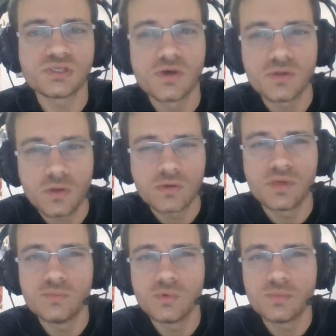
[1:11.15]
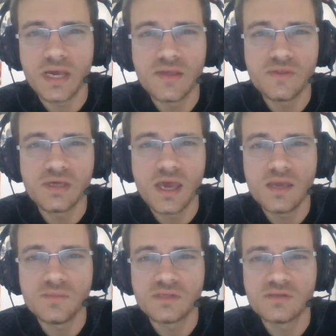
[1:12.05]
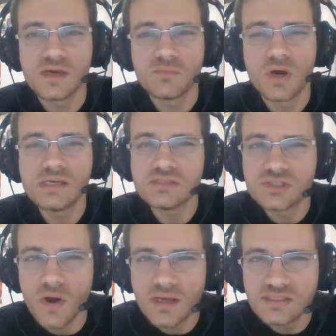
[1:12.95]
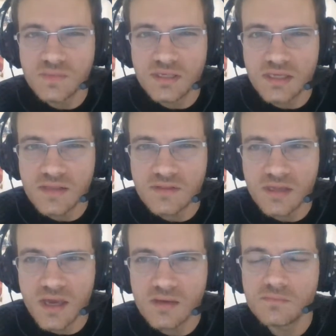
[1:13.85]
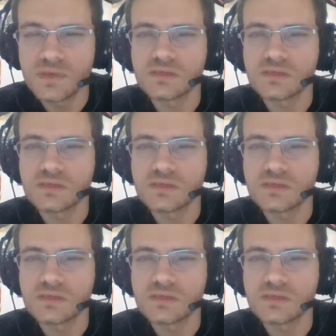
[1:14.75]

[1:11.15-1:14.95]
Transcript: I know a lot of people play the game, and that might entice me to get the game,